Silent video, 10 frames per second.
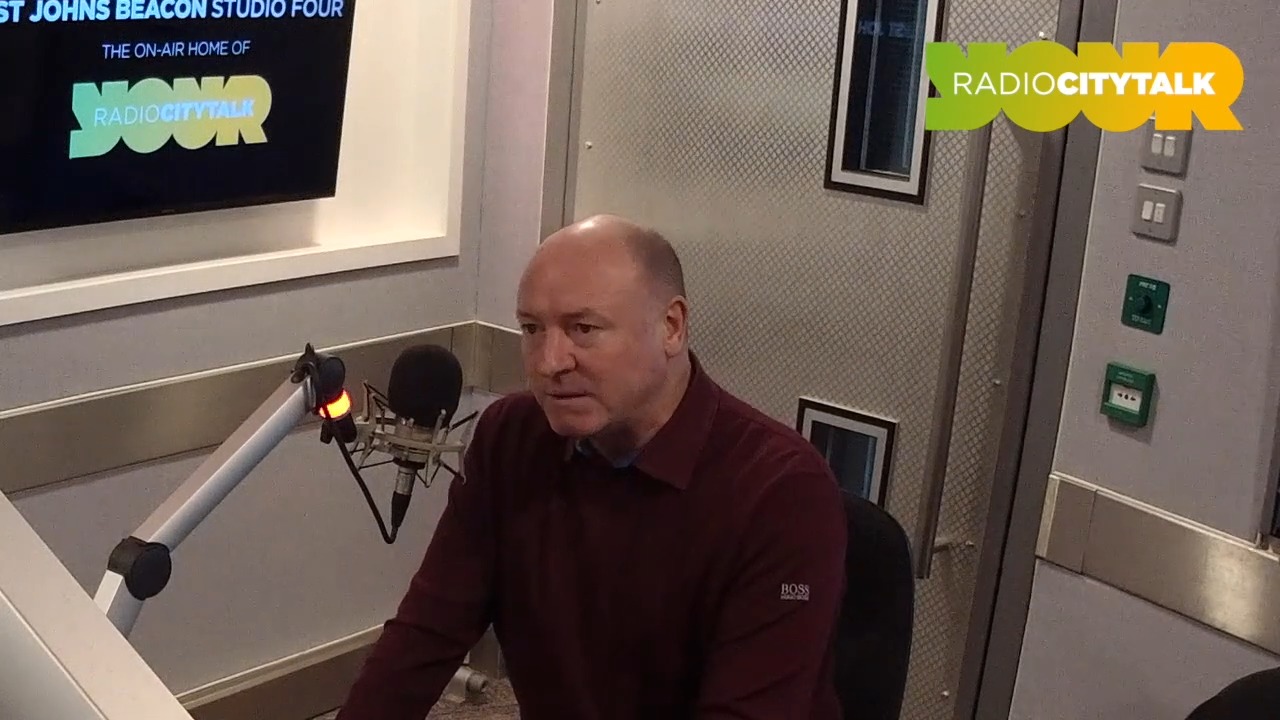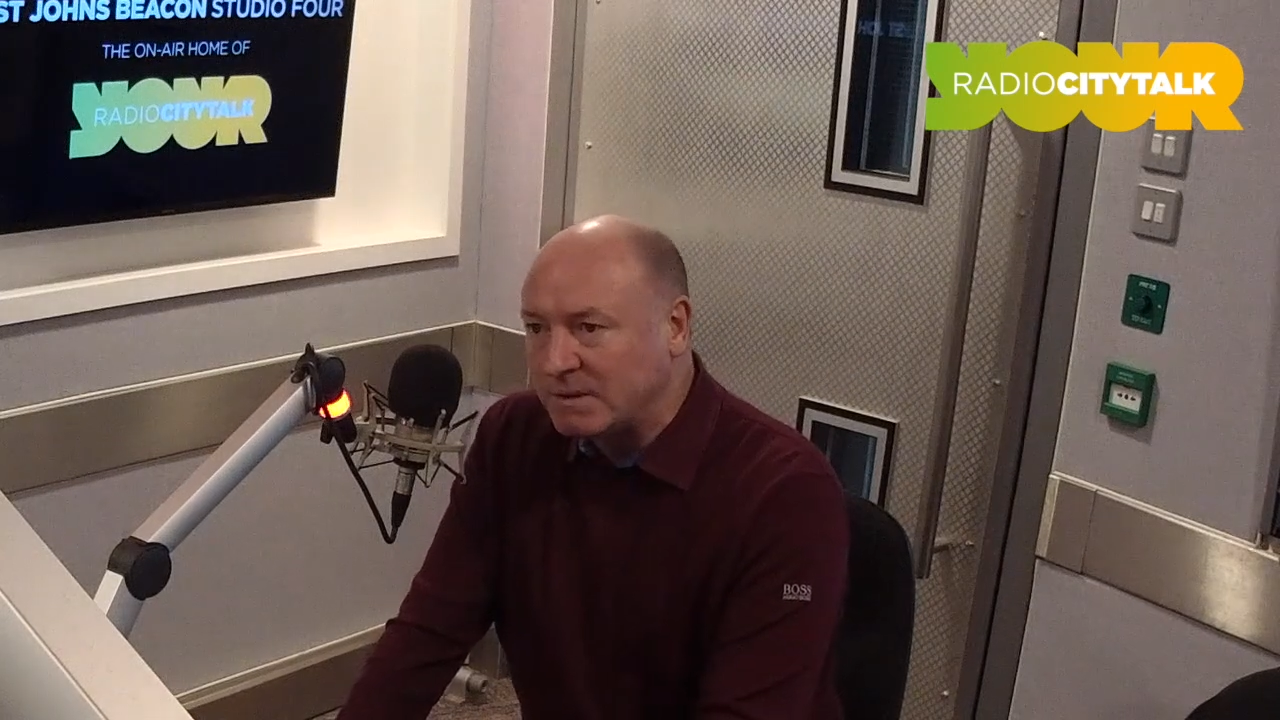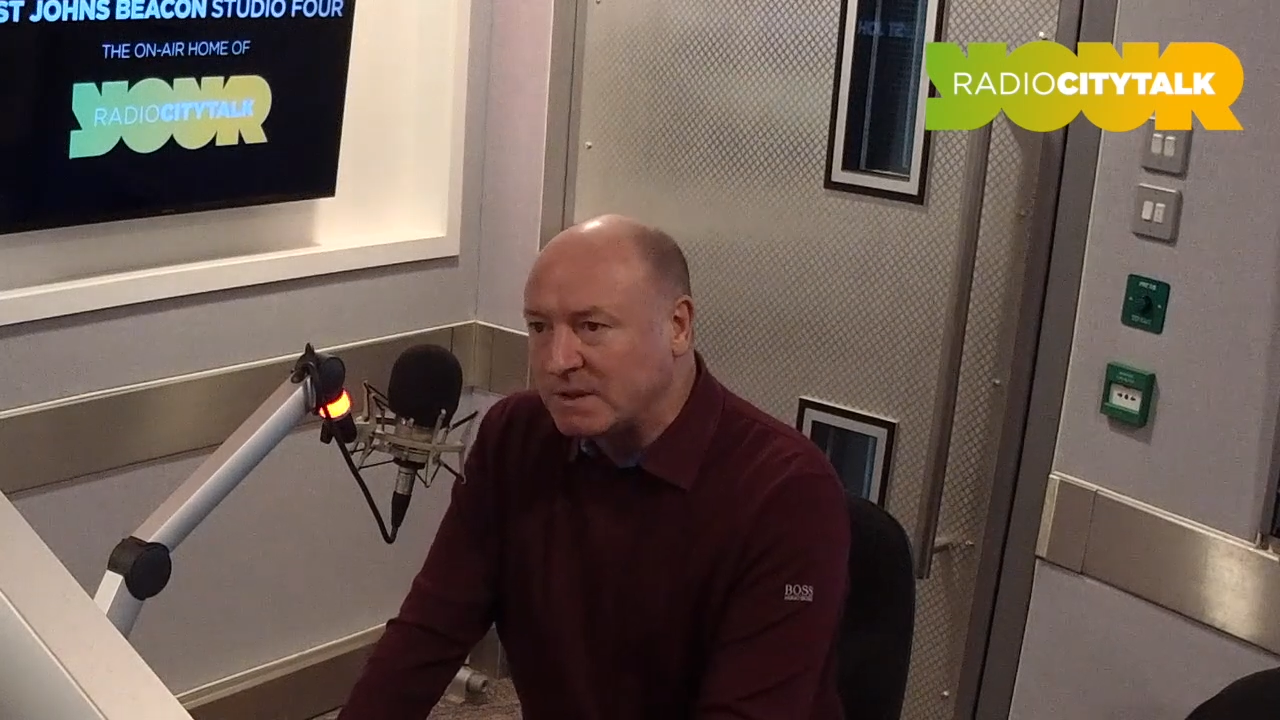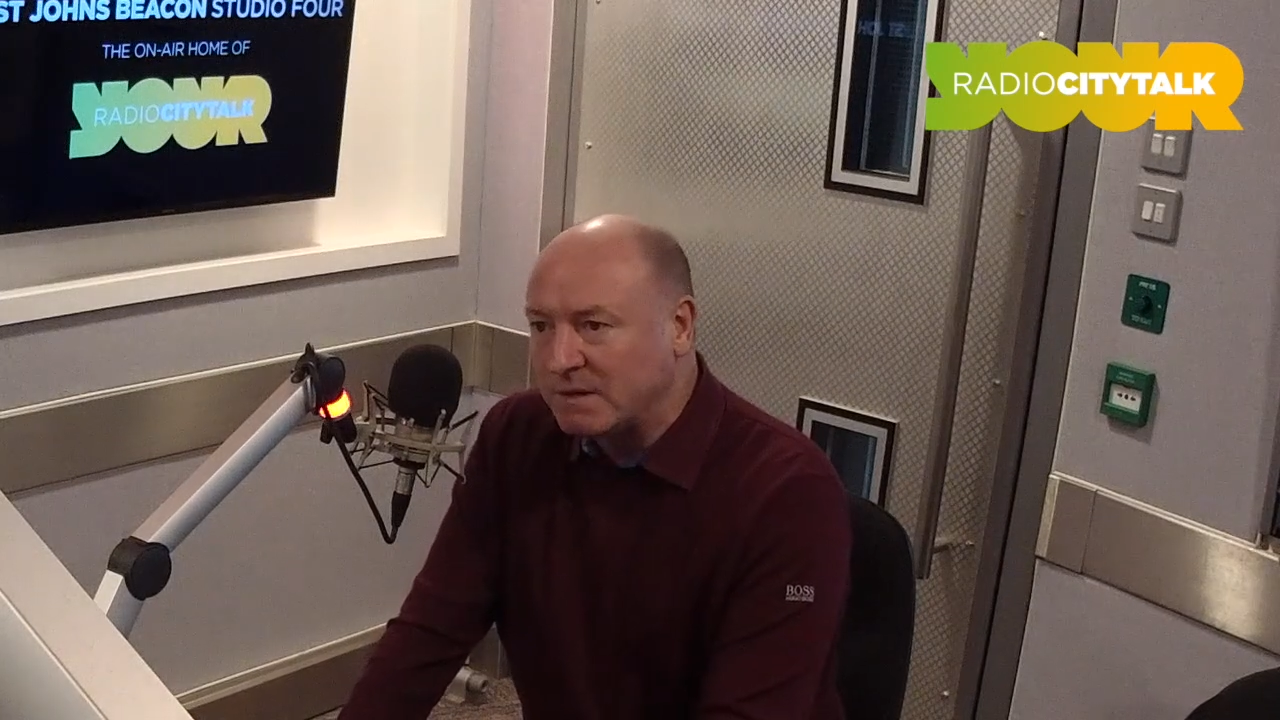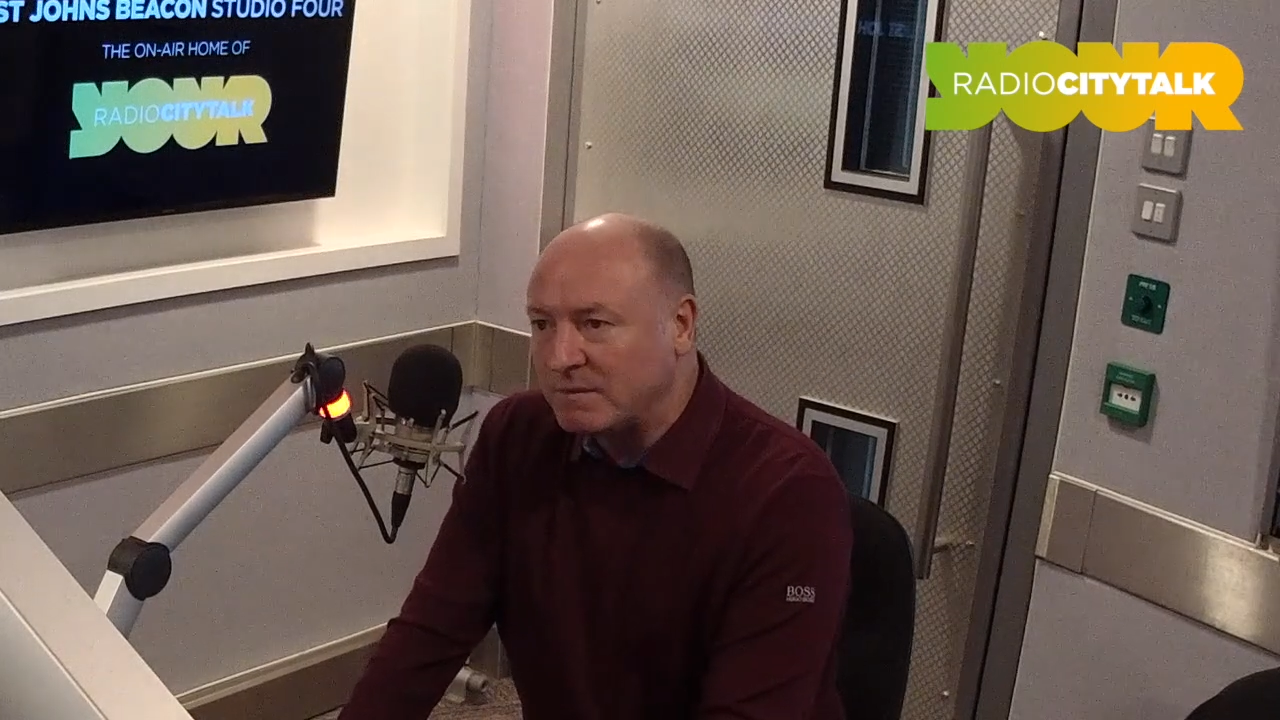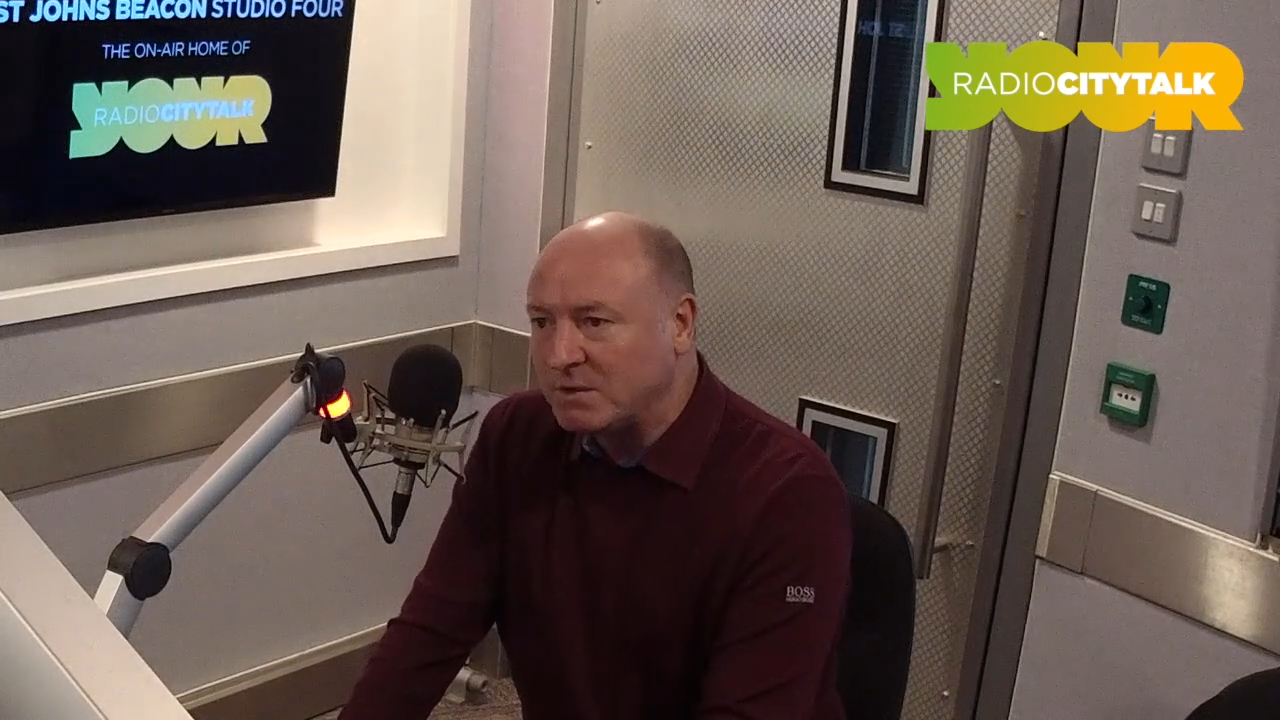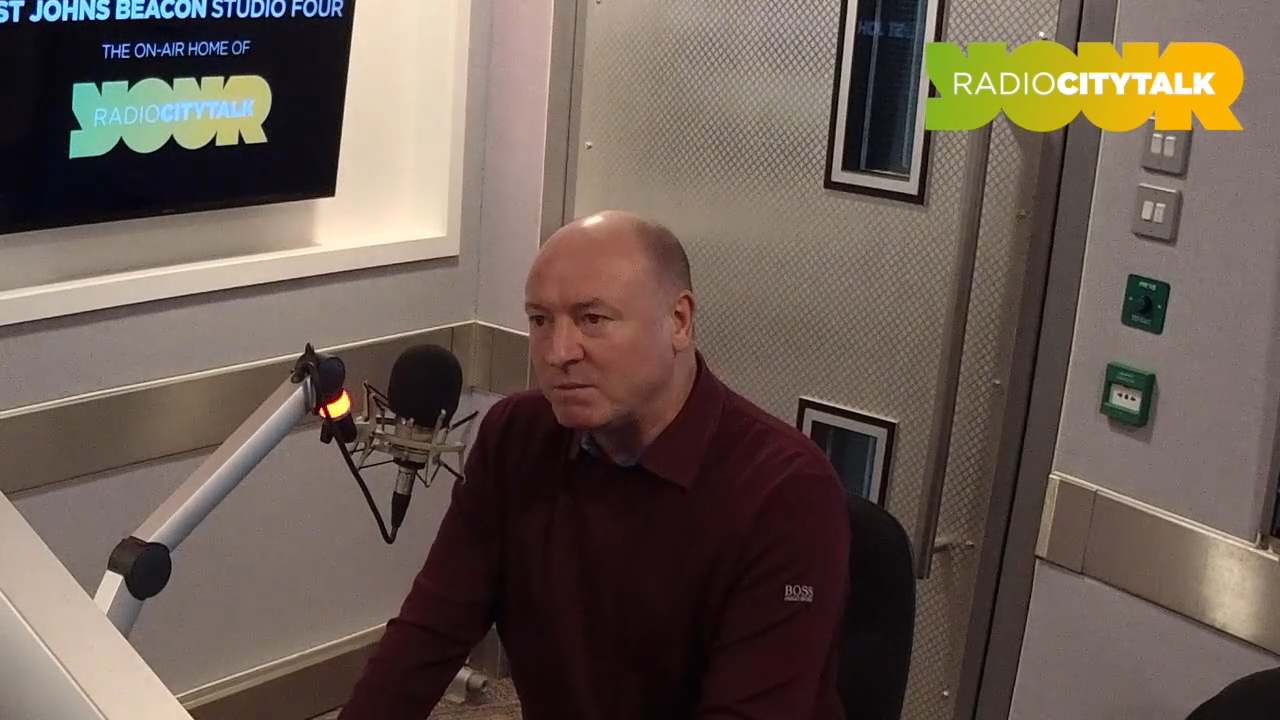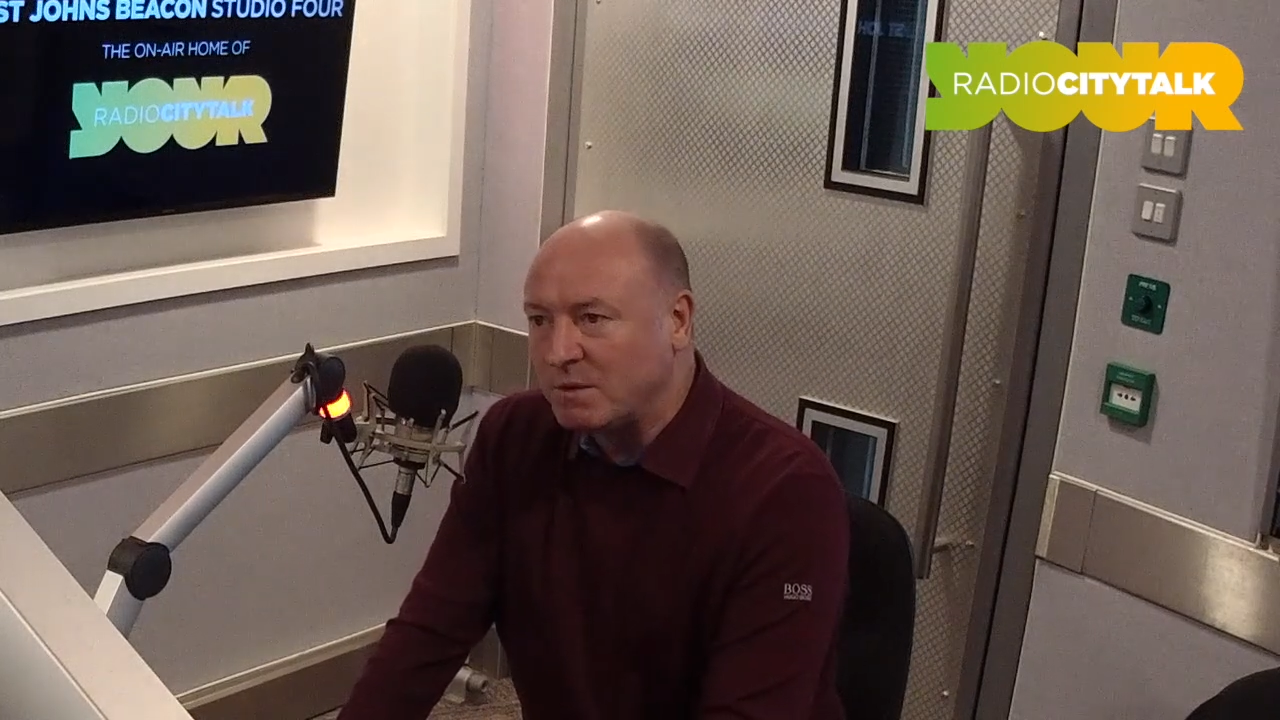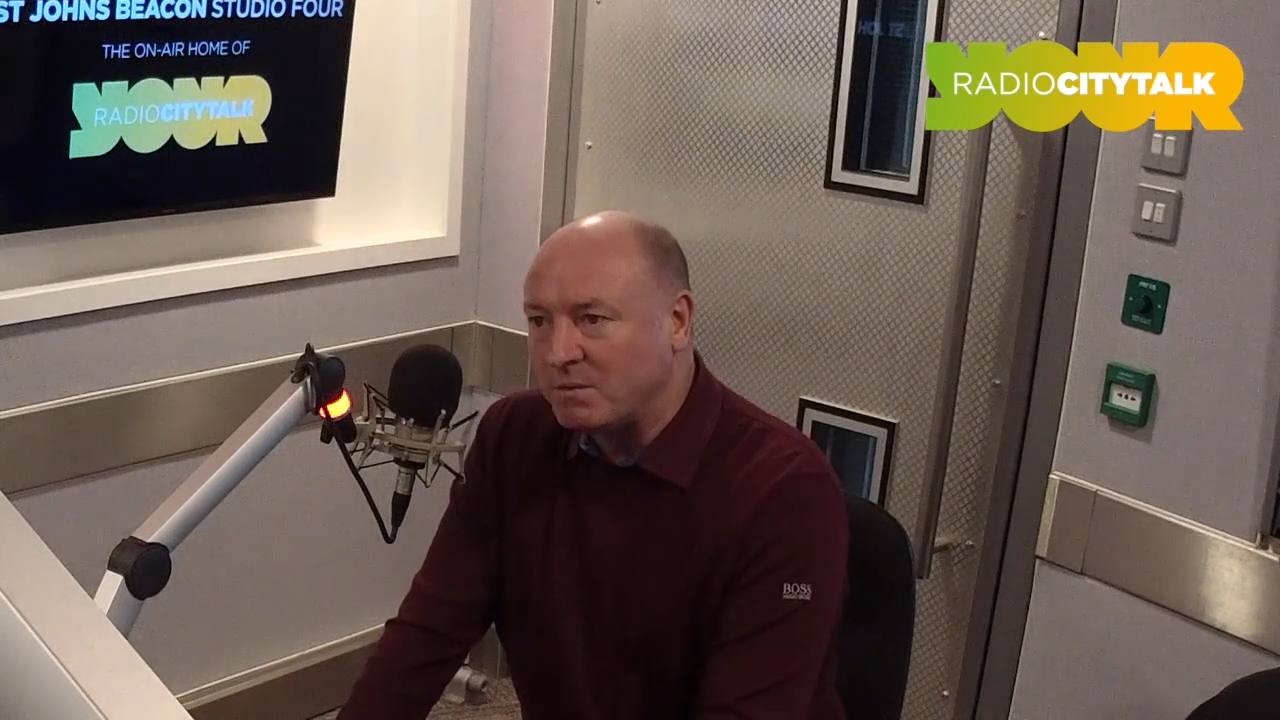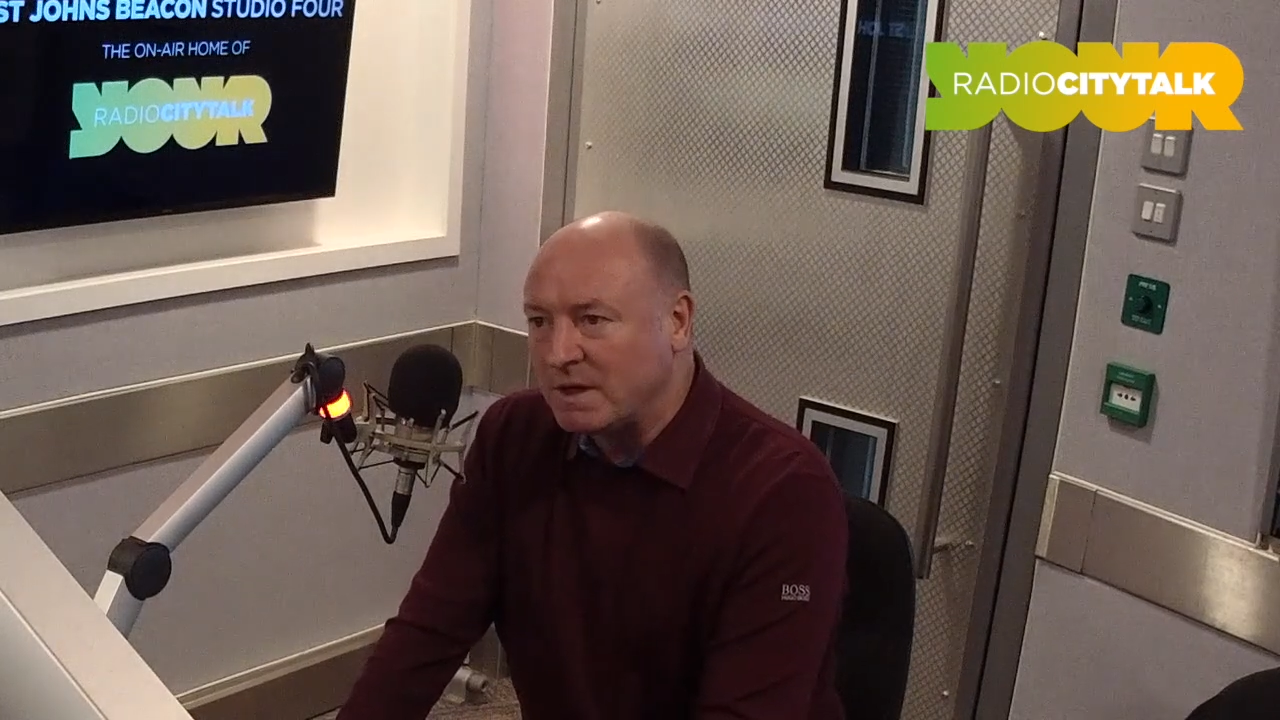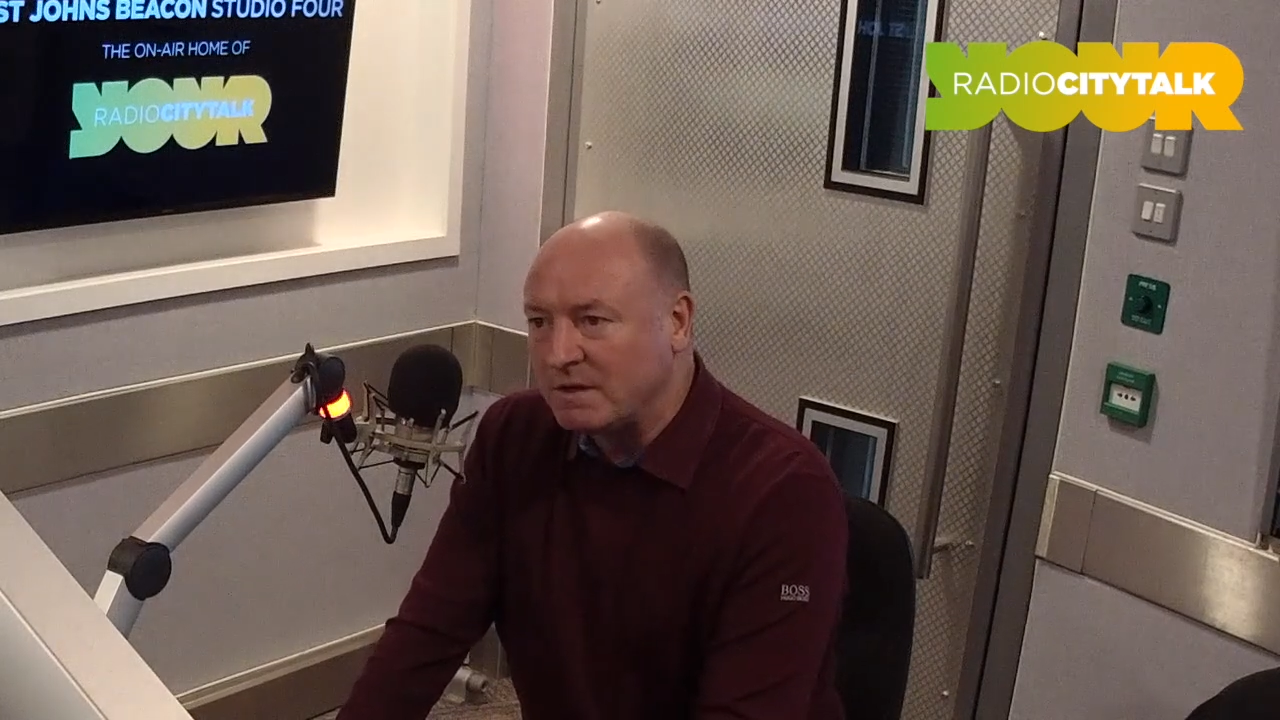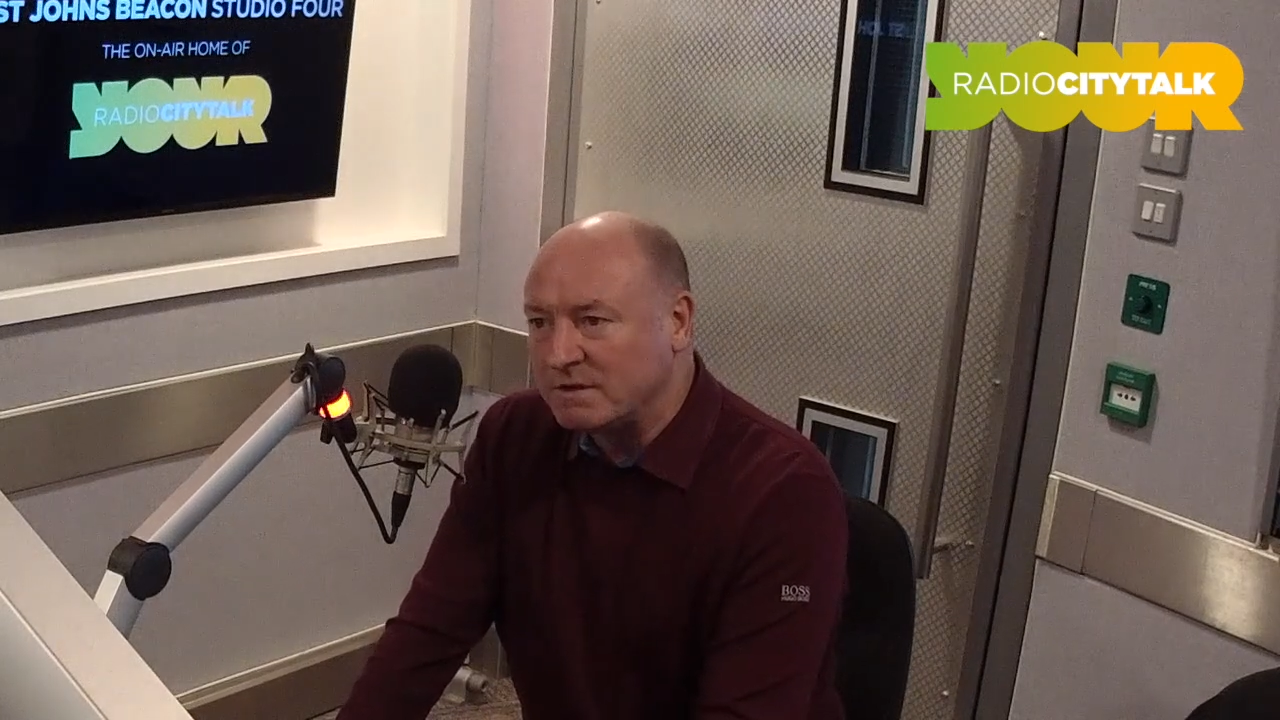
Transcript: he would give me double what